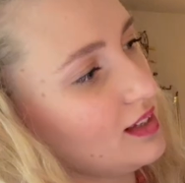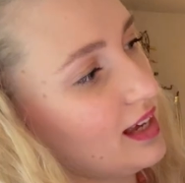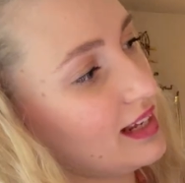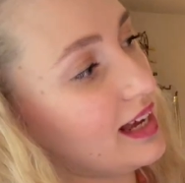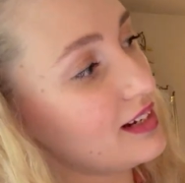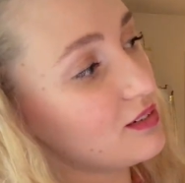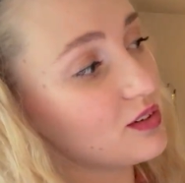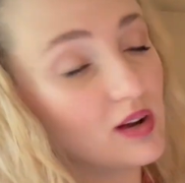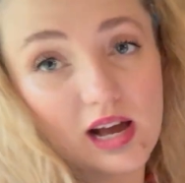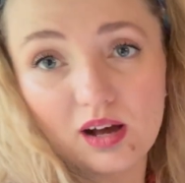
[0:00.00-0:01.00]
And I don't know
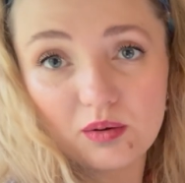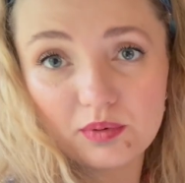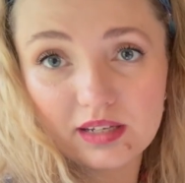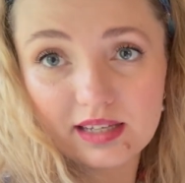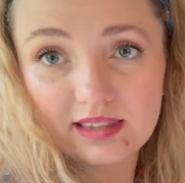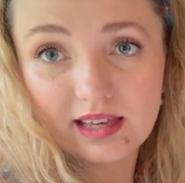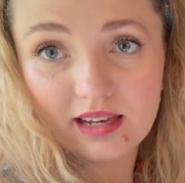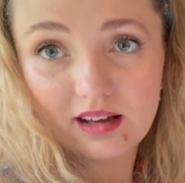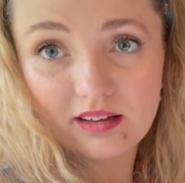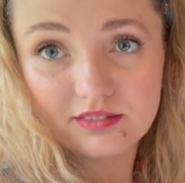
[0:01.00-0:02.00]
how I'm gonna get that
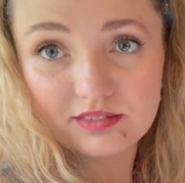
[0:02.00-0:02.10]
off.